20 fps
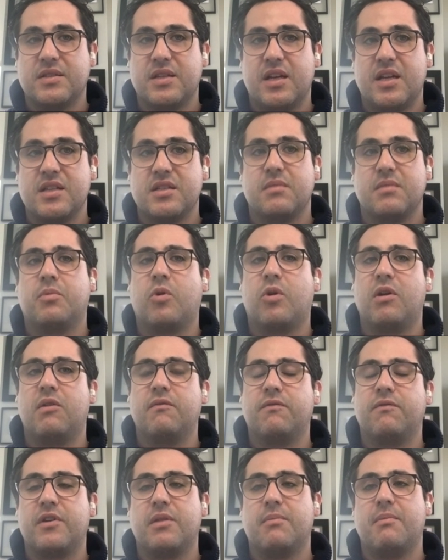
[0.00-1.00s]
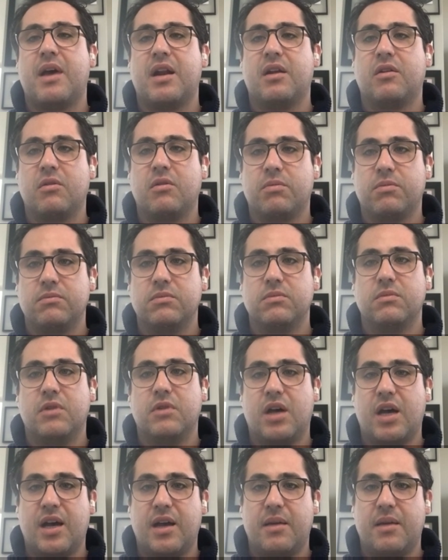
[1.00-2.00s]
it is important for the medical
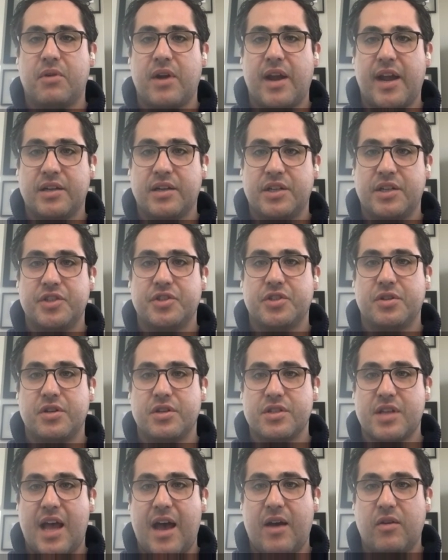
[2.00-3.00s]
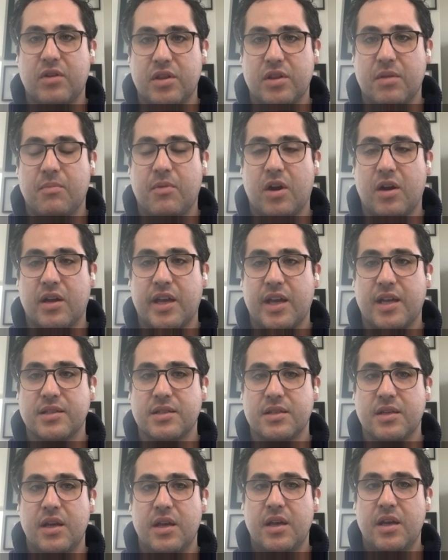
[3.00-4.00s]
practitioners out in the market,
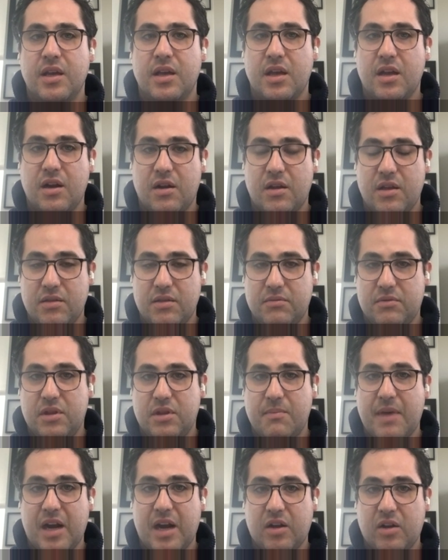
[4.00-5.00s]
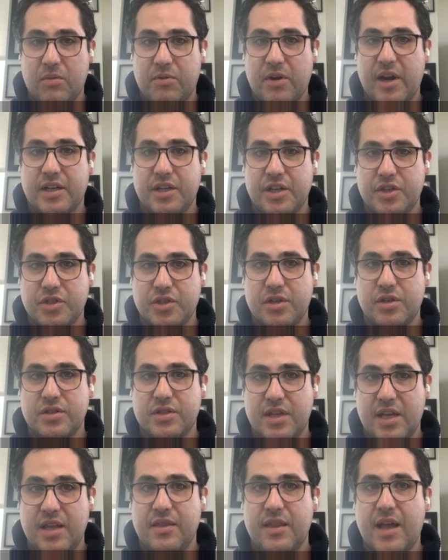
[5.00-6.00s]
or the medical practitioners
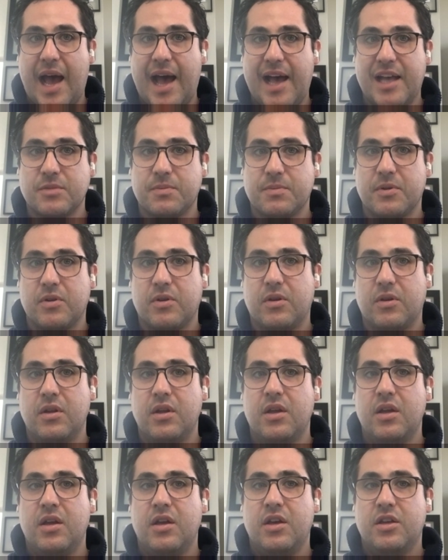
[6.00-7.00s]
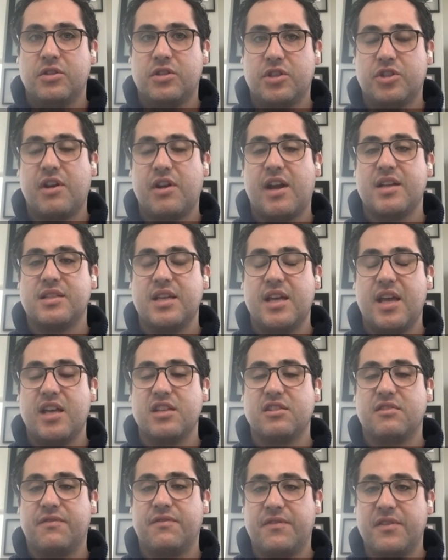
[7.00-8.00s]
in the hospital, to try to see
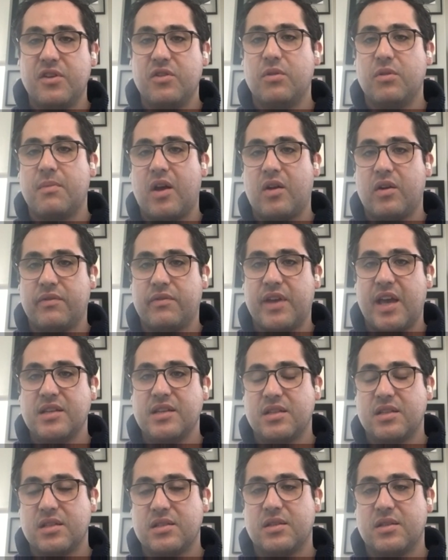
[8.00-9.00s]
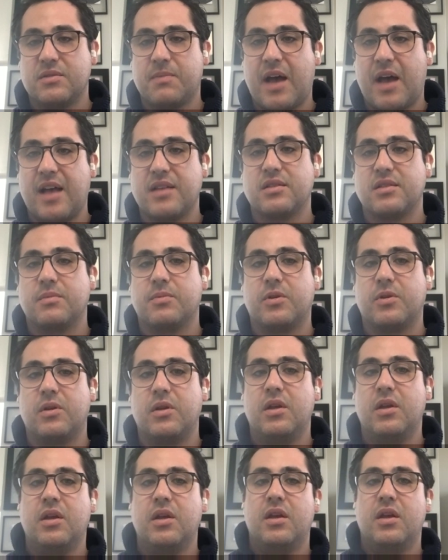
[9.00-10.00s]
as few amount of cases as possible
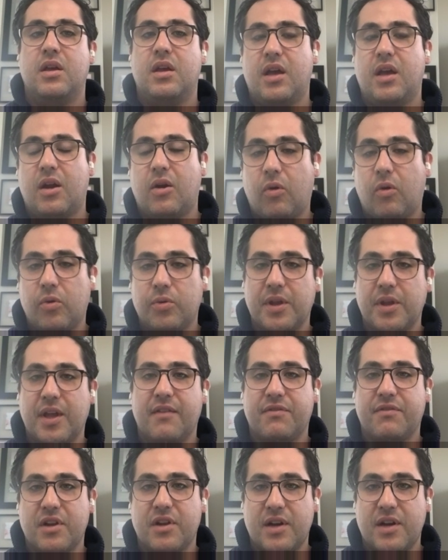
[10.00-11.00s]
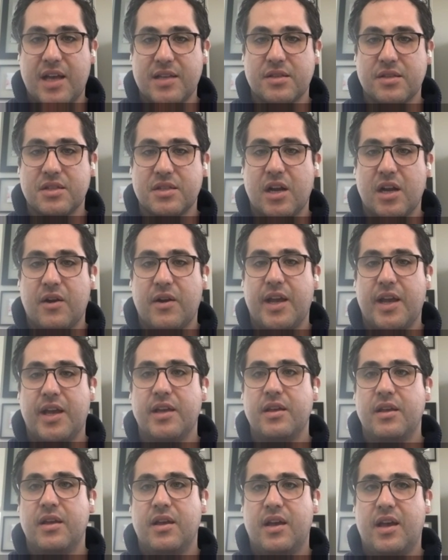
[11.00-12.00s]
and only if they're necessary,
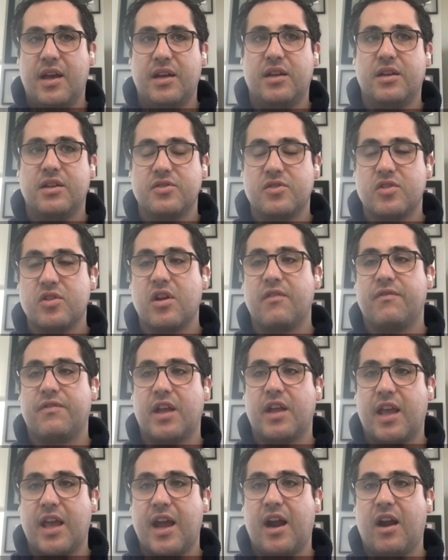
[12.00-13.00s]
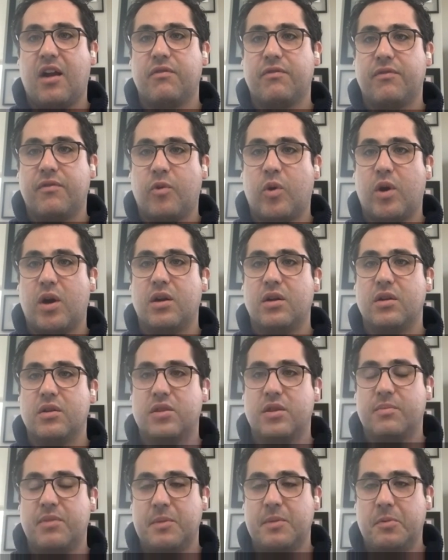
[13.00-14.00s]
and conserve the care for
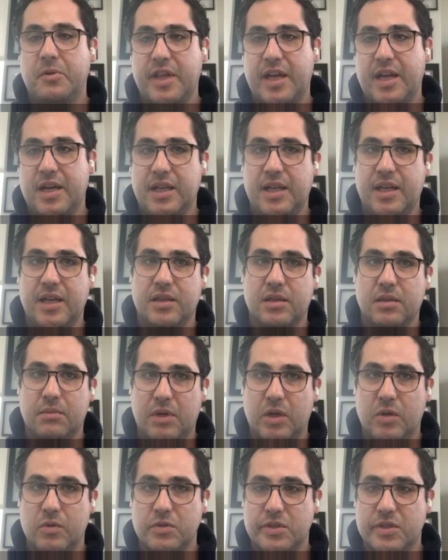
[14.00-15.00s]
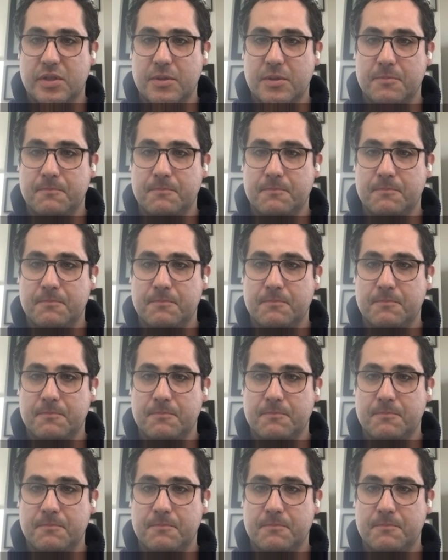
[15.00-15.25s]
the people that need it the most.